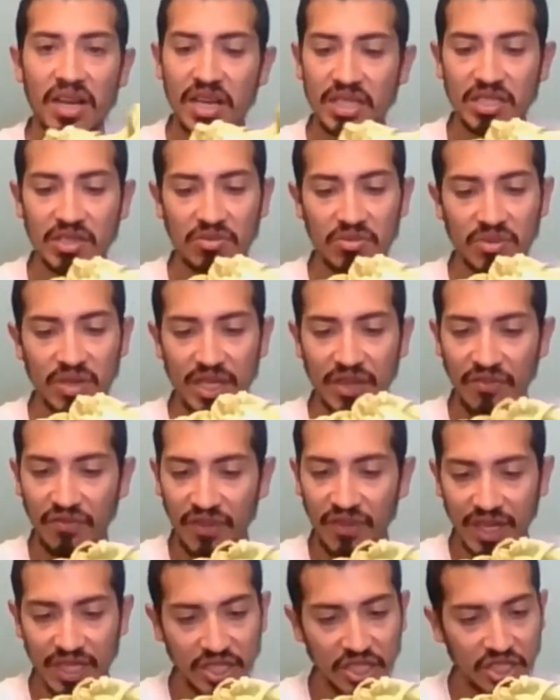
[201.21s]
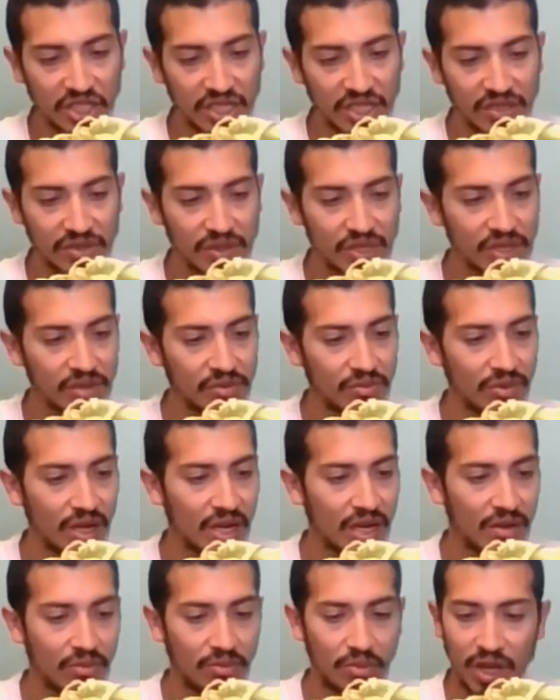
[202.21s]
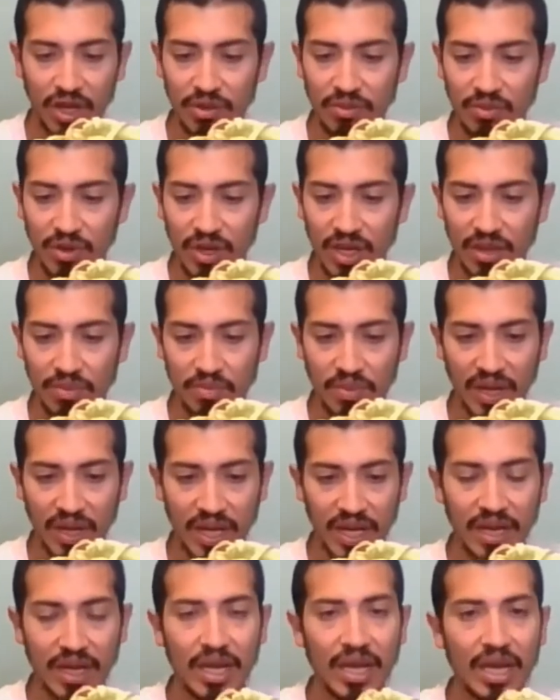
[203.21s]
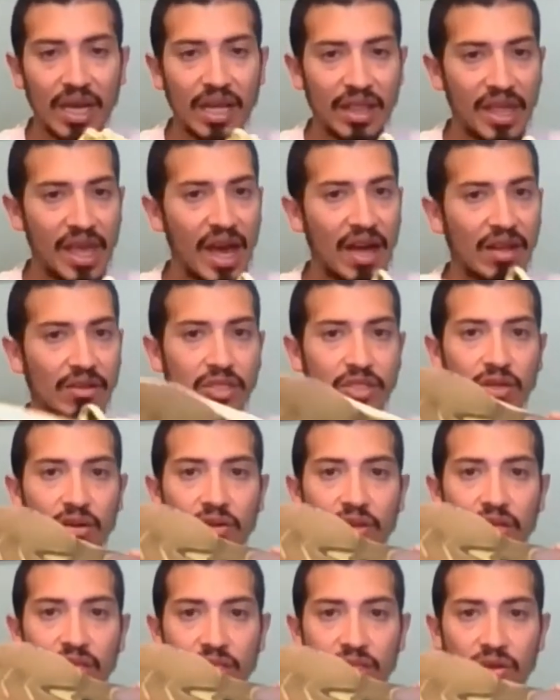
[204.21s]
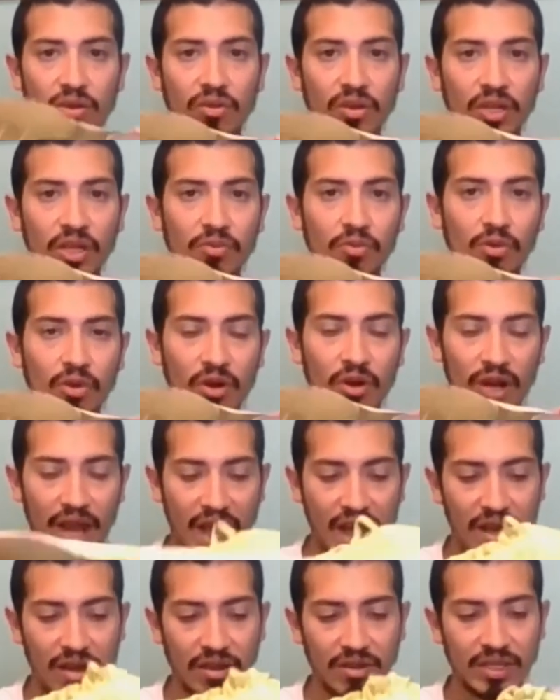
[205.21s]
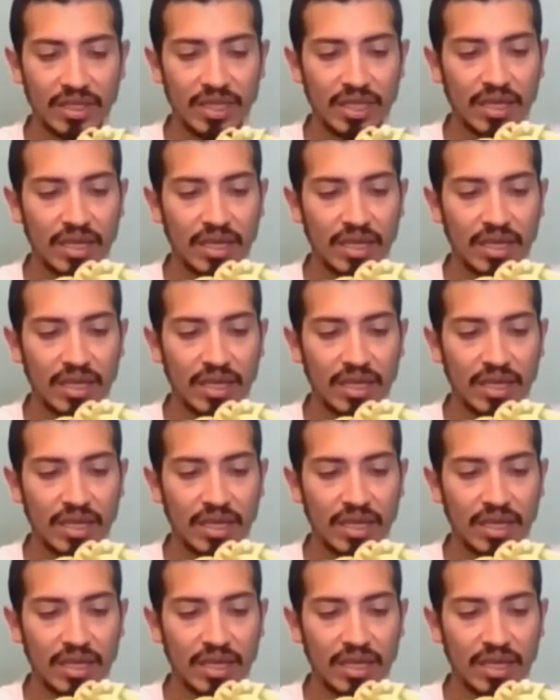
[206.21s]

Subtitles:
It's a really fun shoe to run with, but the outsole is totally worn out,